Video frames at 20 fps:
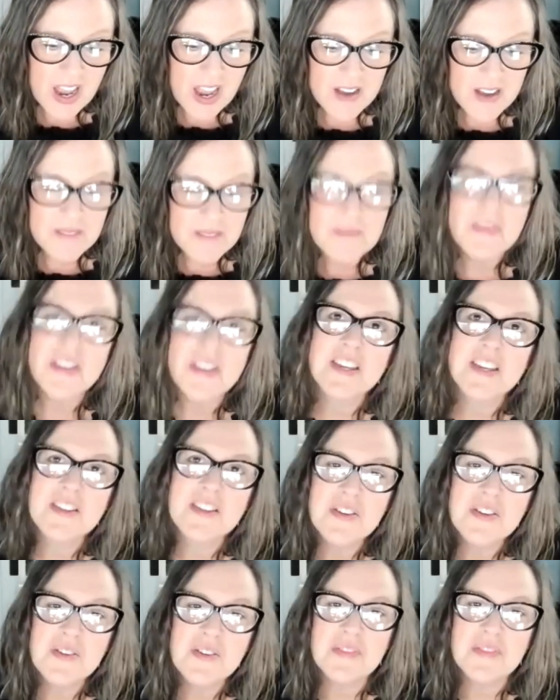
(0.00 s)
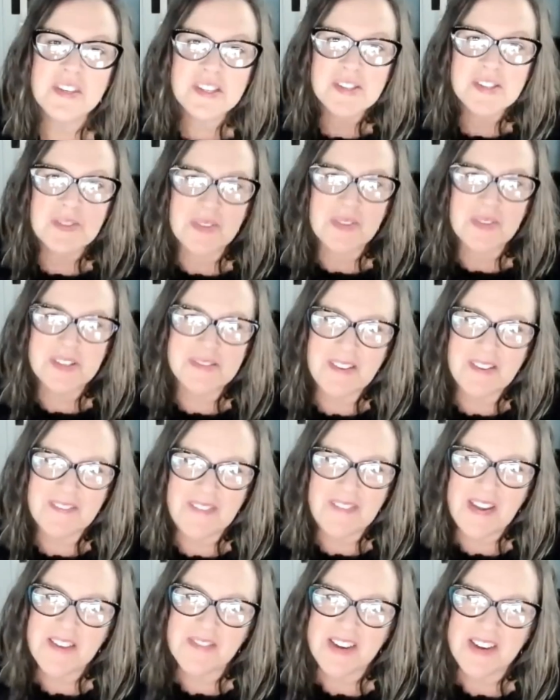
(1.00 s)
um, can you this is always my
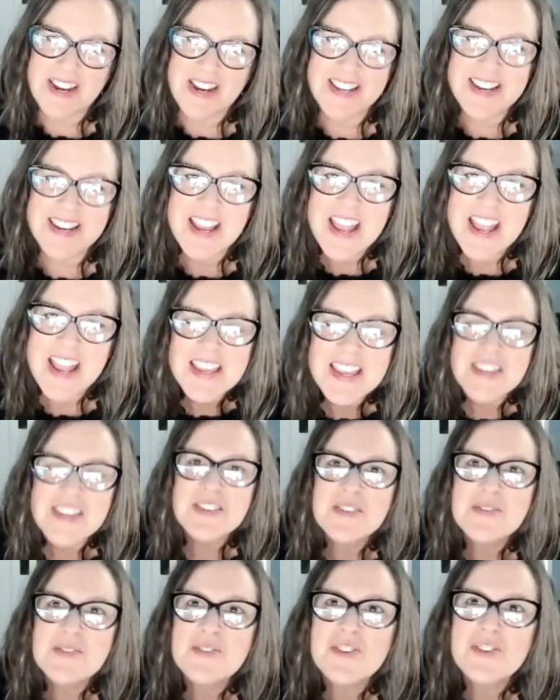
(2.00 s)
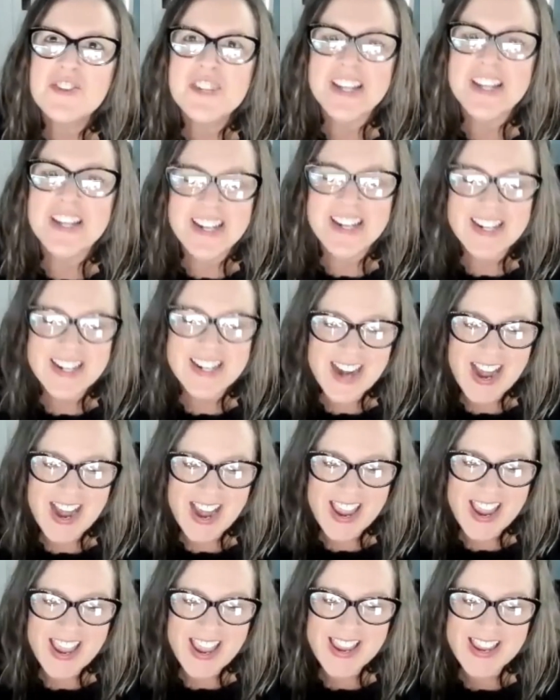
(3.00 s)
favorite can you share
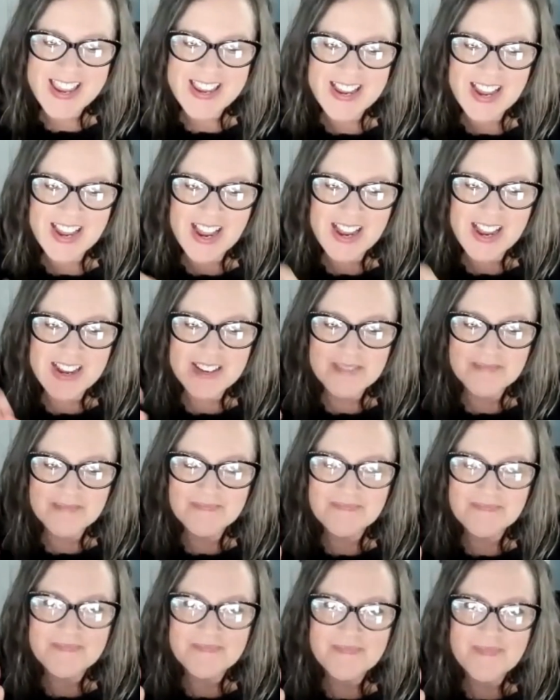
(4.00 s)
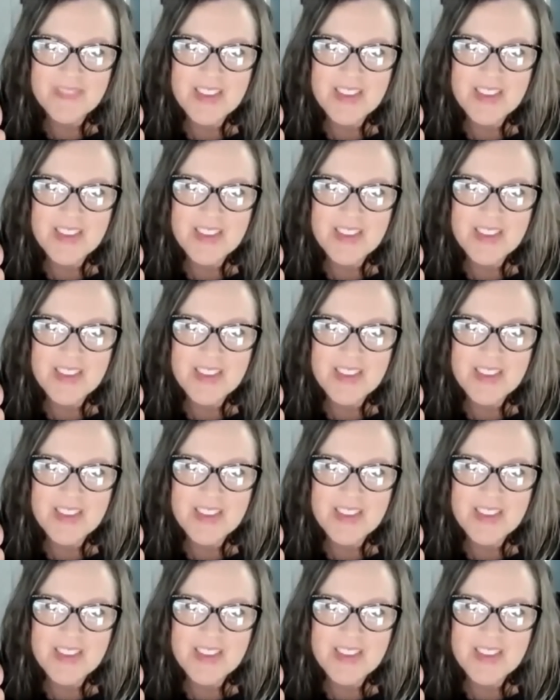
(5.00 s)
a, um,